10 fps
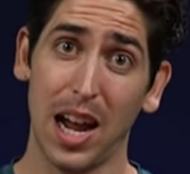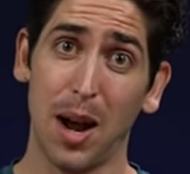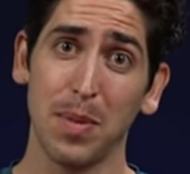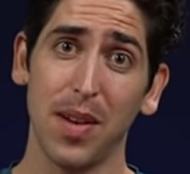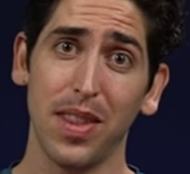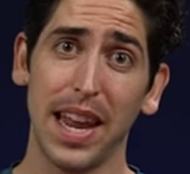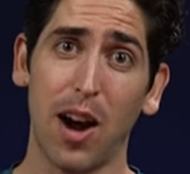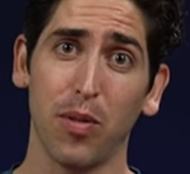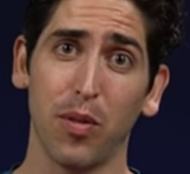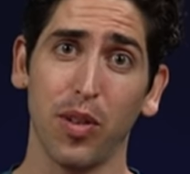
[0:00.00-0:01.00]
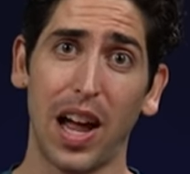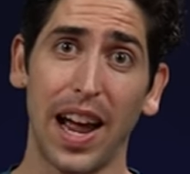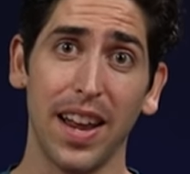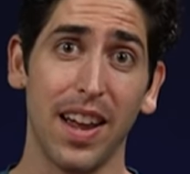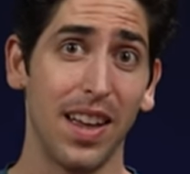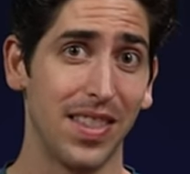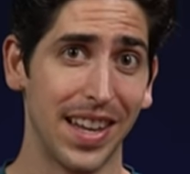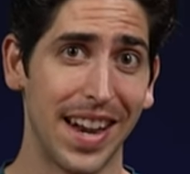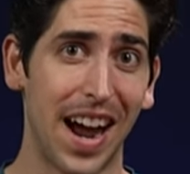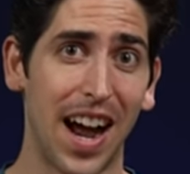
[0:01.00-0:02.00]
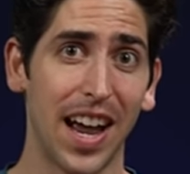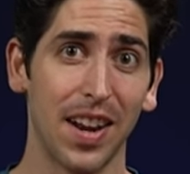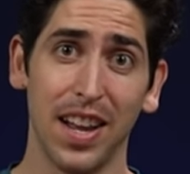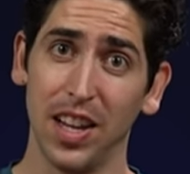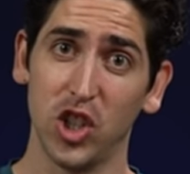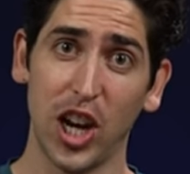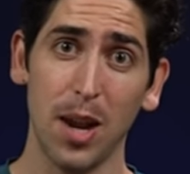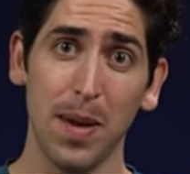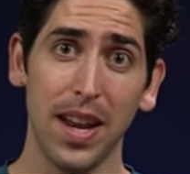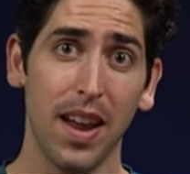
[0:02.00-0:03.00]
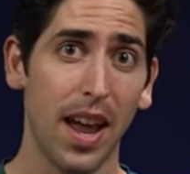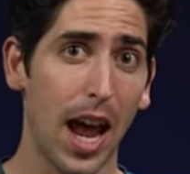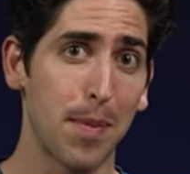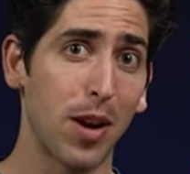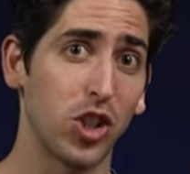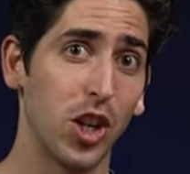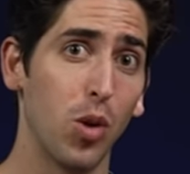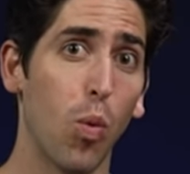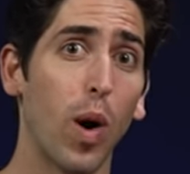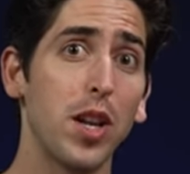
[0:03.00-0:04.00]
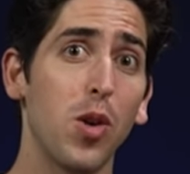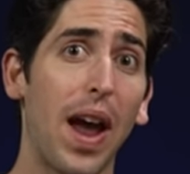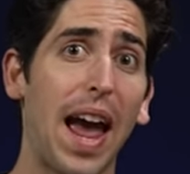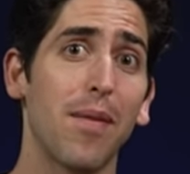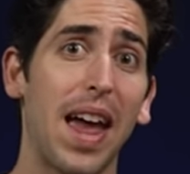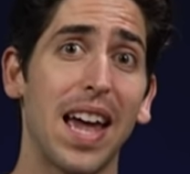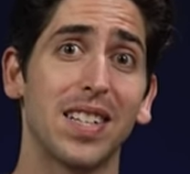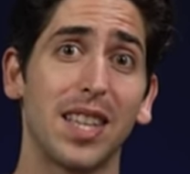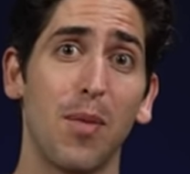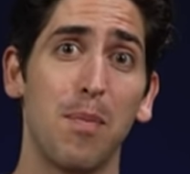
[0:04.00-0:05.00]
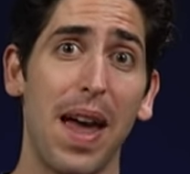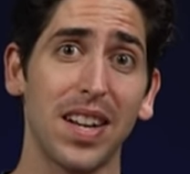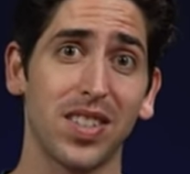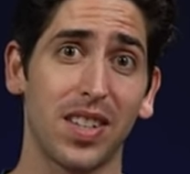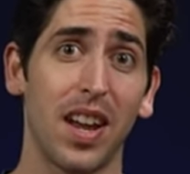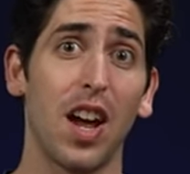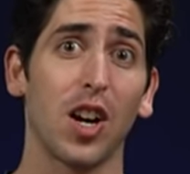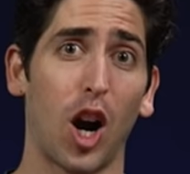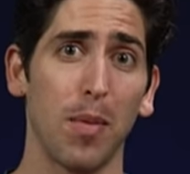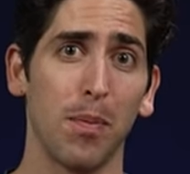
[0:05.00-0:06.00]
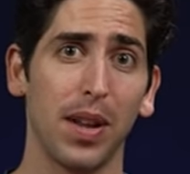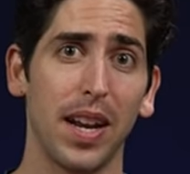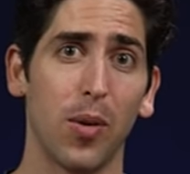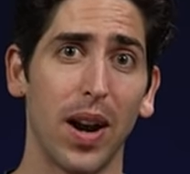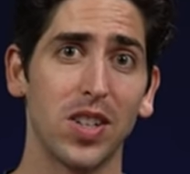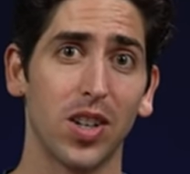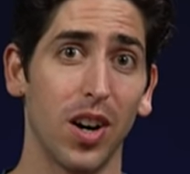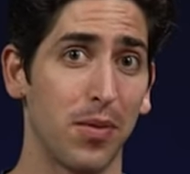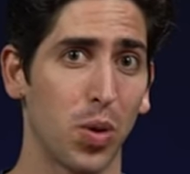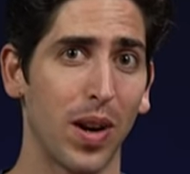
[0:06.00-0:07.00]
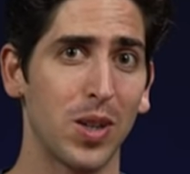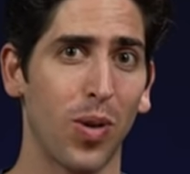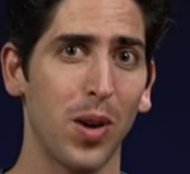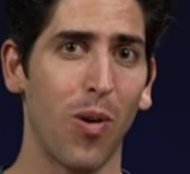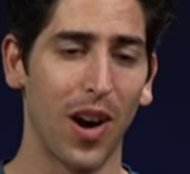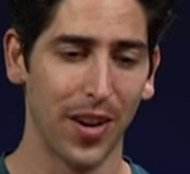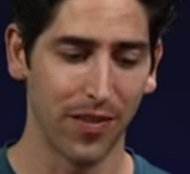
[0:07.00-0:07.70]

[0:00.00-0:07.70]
I'm giving the AlphaFly the nod. Jamie, how about you? What do you have as the best carbon plated racer of 2021?